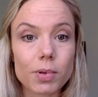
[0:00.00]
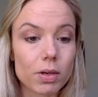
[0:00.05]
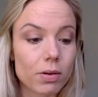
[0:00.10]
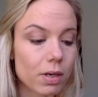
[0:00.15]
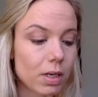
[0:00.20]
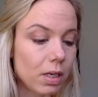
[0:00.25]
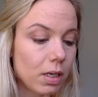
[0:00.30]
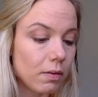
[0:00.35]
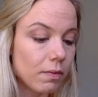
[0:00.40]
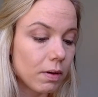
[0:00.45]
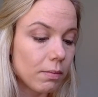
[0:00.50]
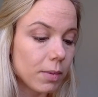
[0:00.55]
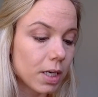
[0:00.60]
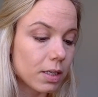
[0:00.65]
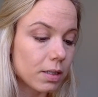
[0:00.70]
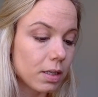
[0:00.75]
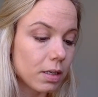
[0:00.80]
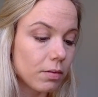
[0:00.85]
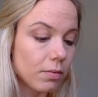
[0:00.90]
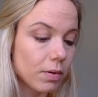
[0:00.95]
You can even
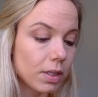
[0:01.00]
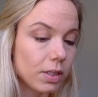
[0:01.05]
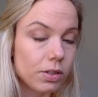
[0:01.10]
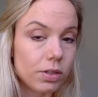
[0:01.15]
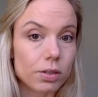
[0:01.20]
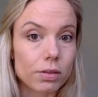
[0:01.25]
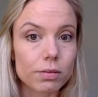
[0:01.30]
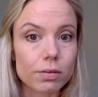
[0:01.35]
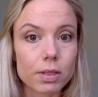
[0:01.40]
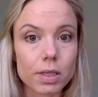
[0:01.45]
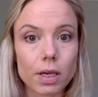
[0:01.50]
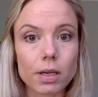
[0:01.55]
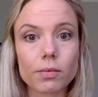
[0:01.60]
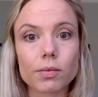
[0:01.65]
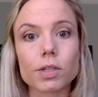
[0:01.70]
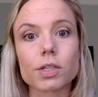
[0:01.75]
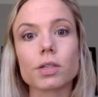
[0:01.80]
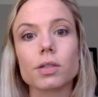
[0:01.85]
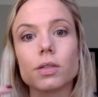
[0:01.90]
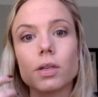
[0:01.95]
mix it with Dew Skin,
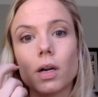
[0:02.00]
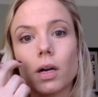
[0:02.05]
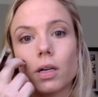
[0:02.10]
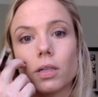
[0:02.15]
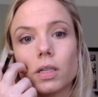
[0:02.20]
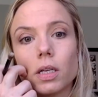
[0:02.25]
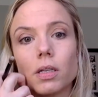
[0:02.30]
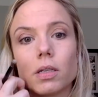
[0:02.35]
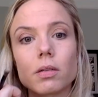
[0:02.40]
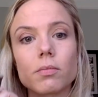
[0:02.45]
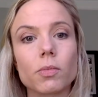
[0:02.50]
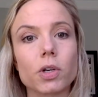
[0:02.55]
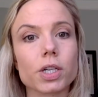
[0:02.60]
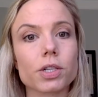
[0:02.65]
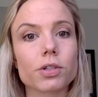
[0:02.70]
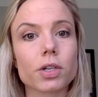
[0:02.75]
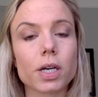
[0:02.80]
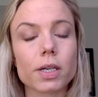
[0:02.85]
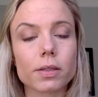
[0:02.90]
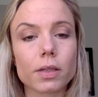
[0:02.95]
which is our tinted
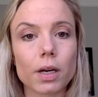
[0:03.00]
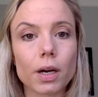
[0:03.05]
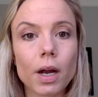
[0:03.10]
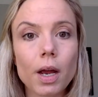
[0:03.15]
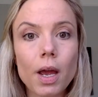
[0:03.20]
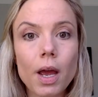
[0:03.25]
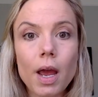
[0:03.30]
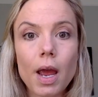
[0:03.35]
moisturizer,